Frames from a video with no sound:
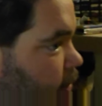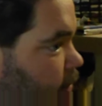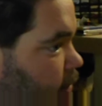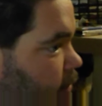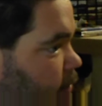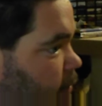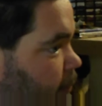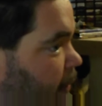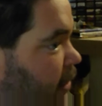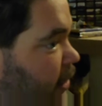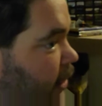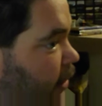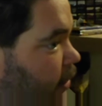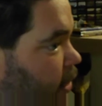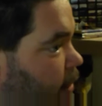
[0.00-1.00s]

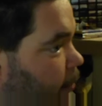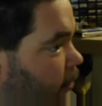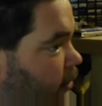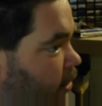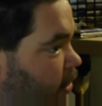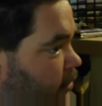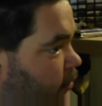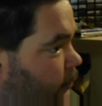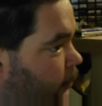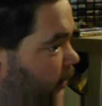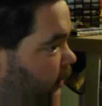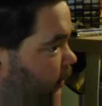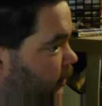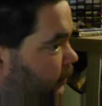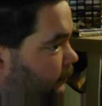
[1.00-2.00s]
spending a couple of hours a
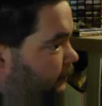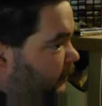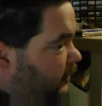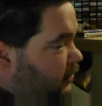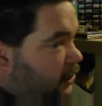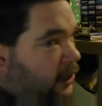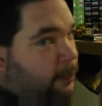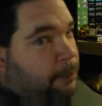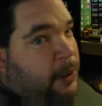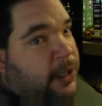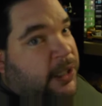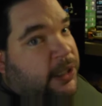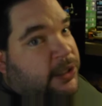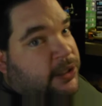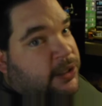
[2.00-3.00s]
week fixing
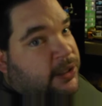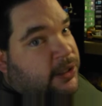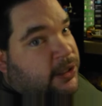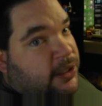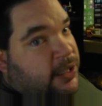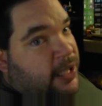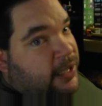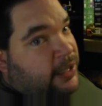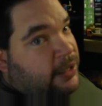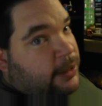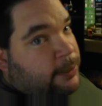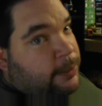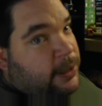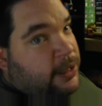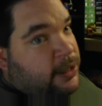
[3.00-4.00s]
bikes and selling
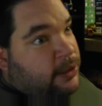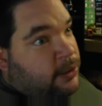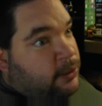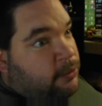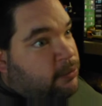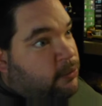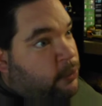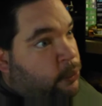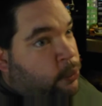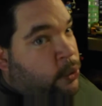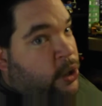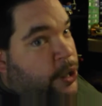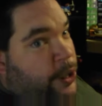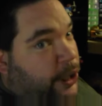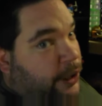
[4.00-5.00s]
them as
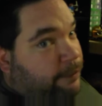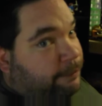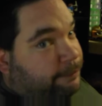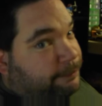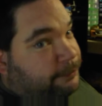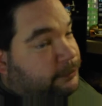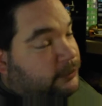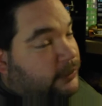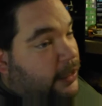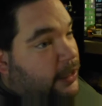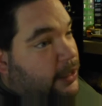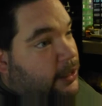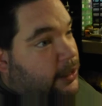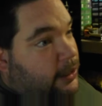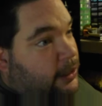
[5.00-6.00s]
work.
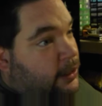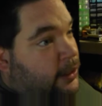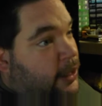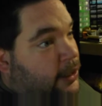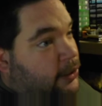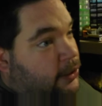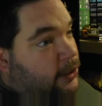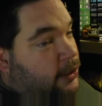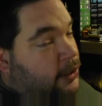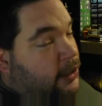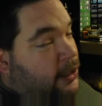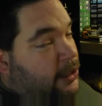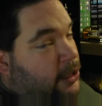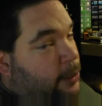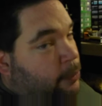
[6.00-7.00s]
Yes, the
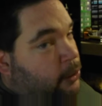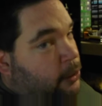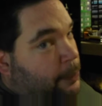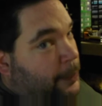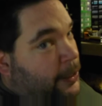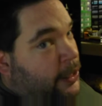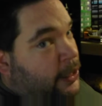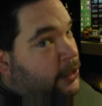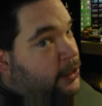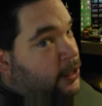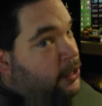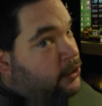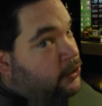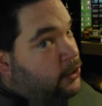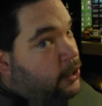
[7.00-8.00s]
DWP
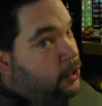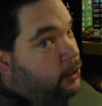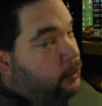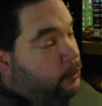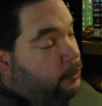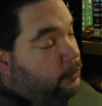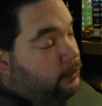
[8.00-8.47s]
does know.